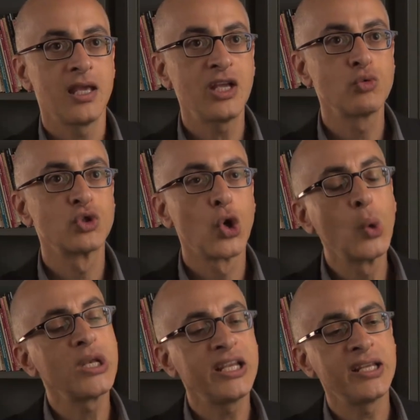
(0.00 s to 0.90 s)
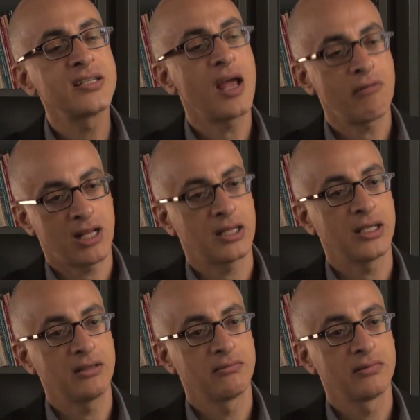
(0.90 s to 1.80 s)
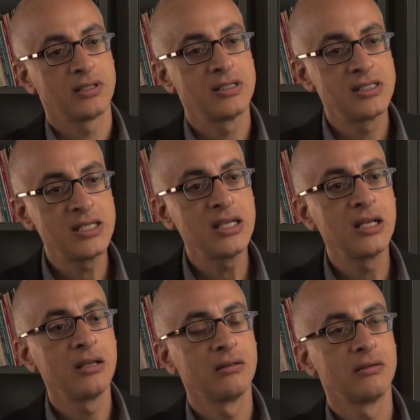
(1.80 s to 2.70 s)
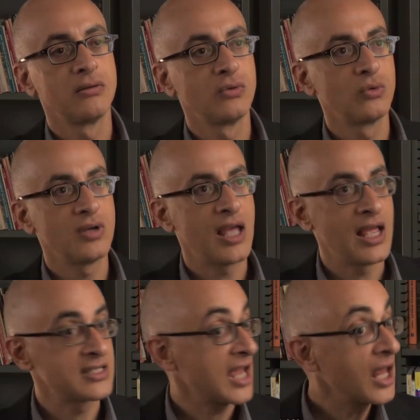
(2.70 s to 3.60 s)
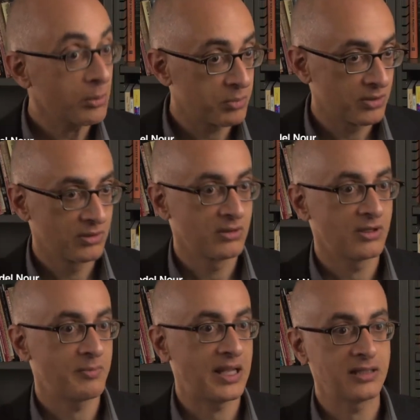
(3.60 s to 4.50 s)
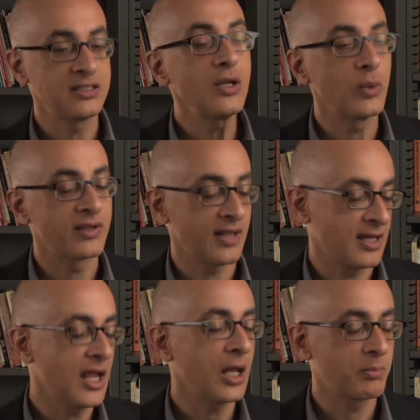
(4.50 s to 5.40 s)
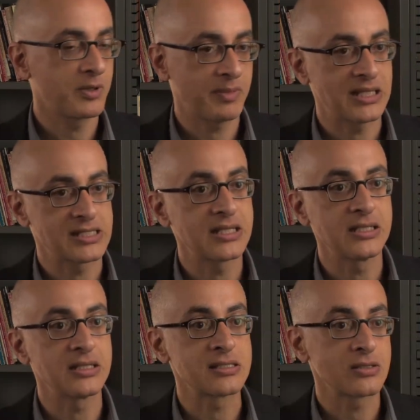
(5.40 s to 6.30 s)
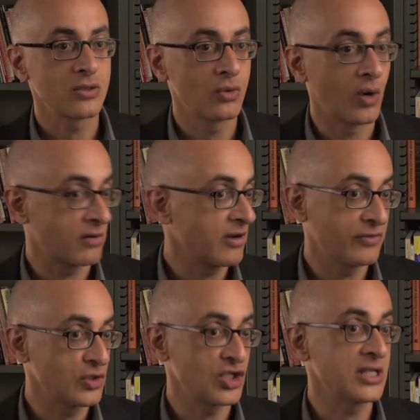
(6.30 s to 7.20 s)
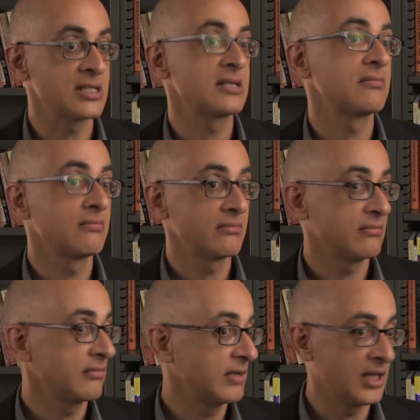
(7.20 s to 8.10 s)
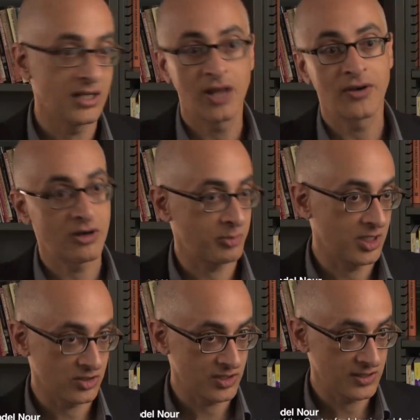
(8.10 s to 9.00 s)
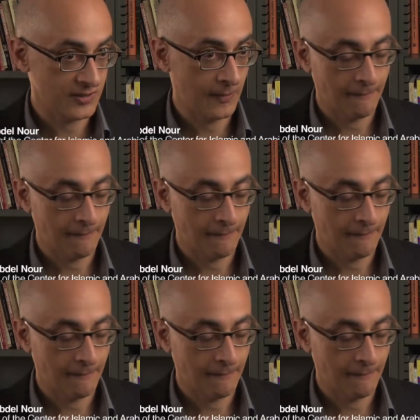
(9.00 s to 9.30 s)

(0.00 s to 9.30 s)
It would only indirectly deal with and help the Palestinians who are refugees in other Arab countries.